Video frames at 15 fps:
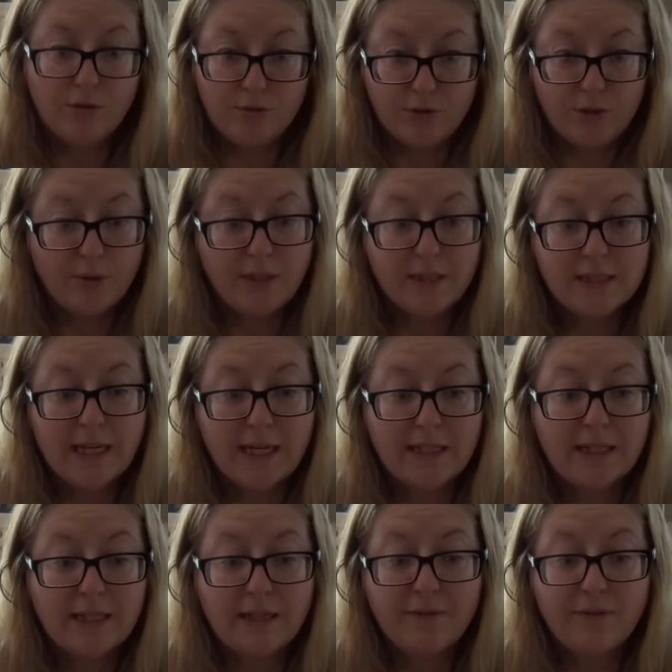do this kind
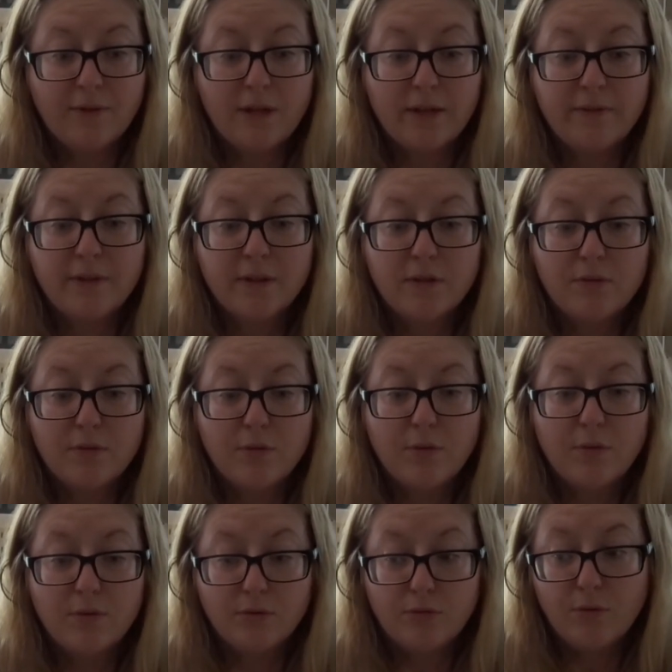of thing for a living and
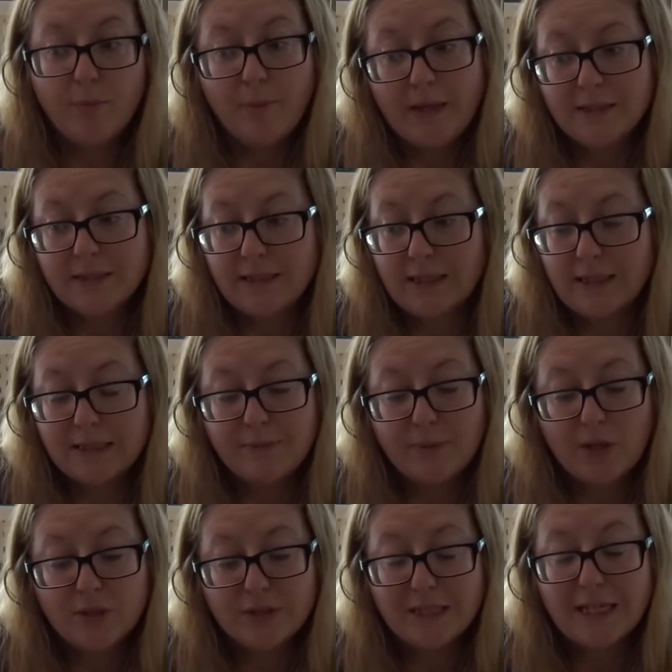grow plants like this,
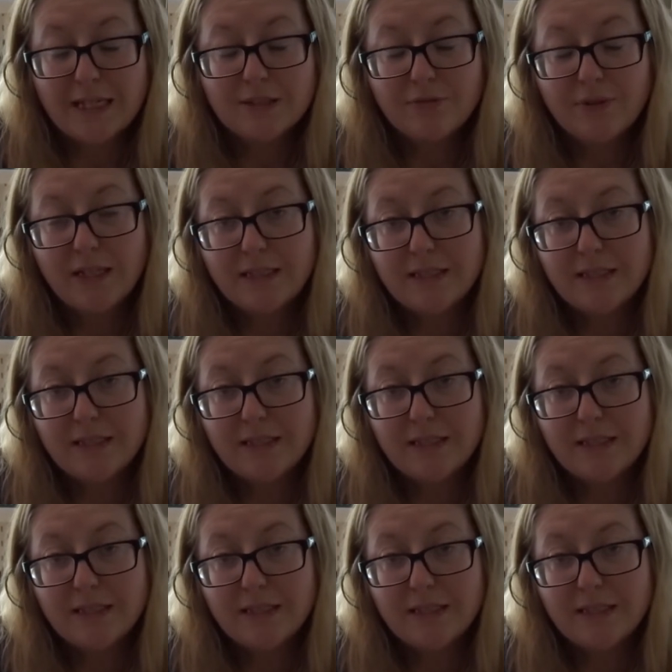because it is really